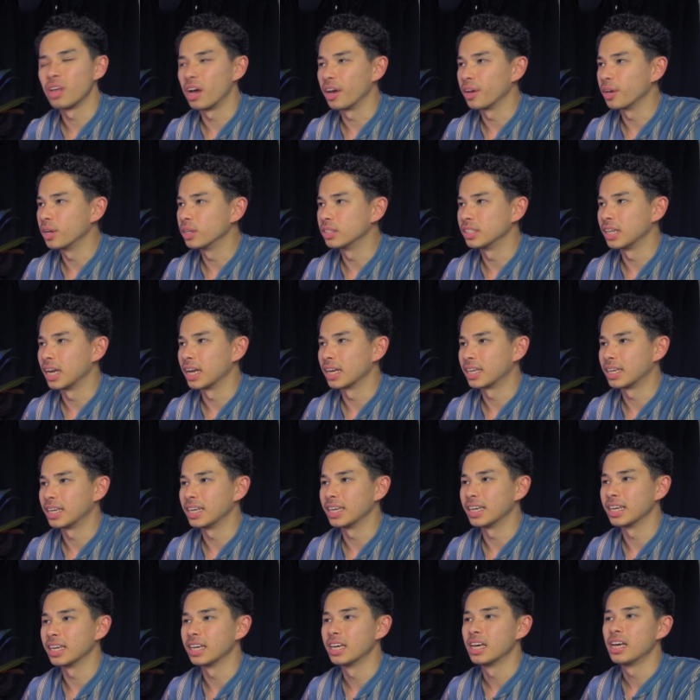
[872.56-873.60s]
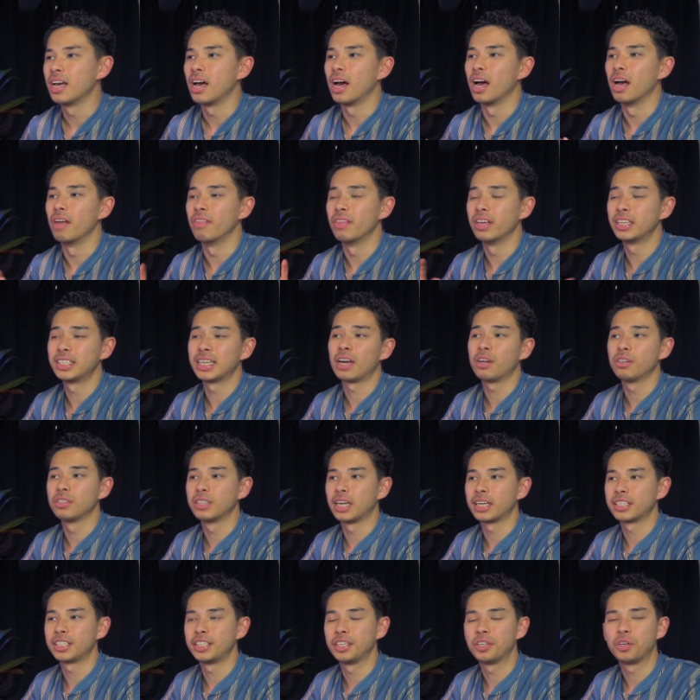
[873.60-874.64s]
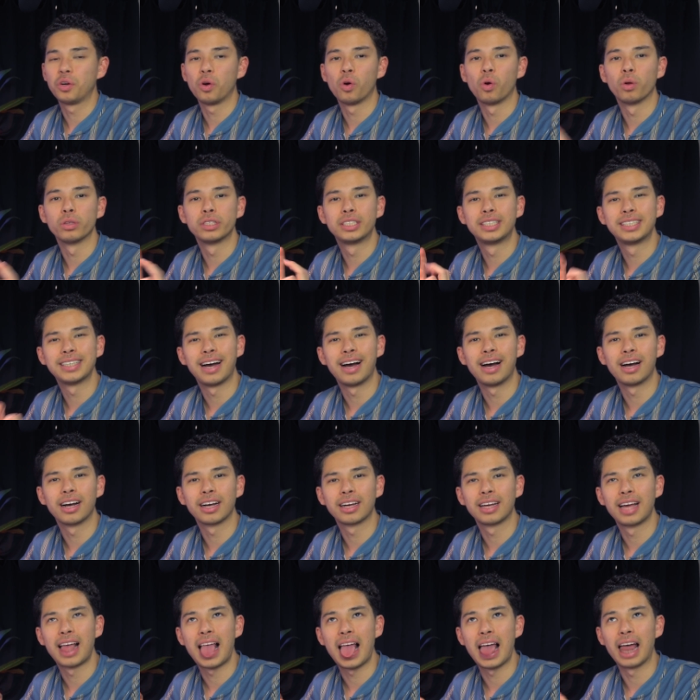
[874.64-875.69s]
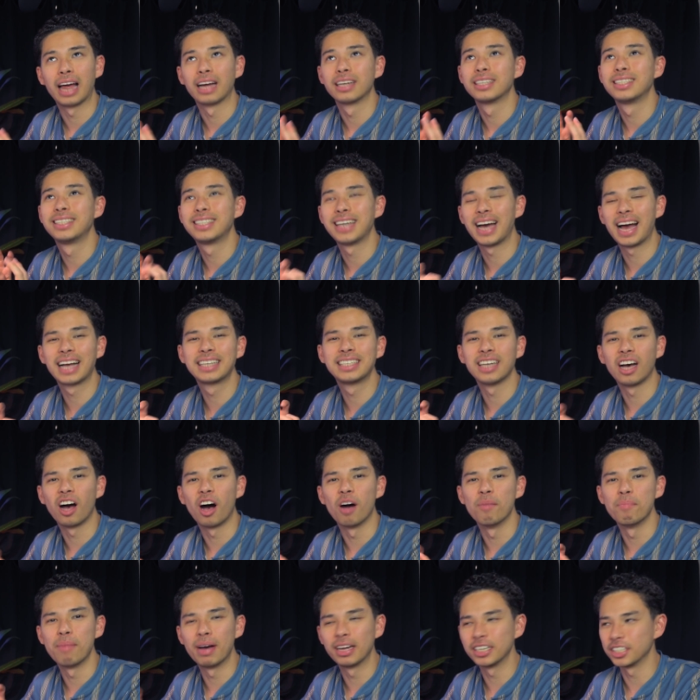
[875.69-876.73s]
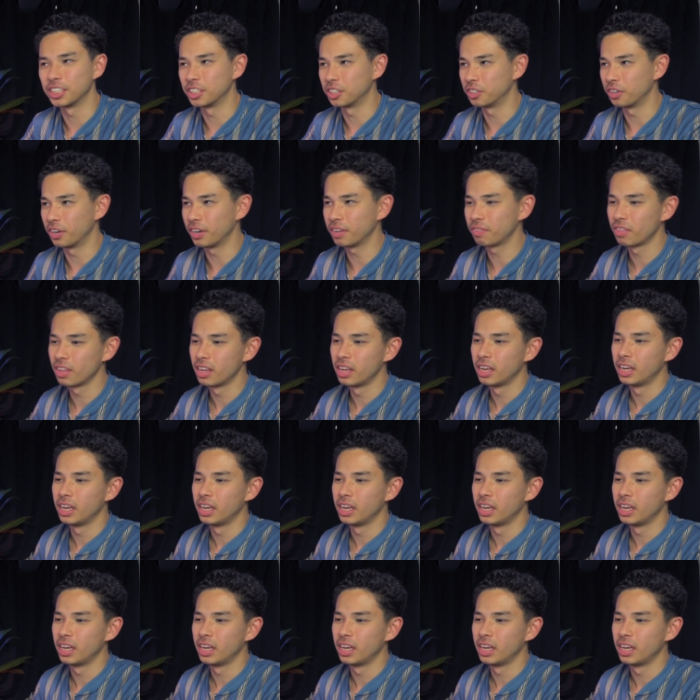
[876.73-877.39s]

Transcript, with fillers: that I use in Anki, uh, this add-on is actually called Tag. Uh, tags are mandatory.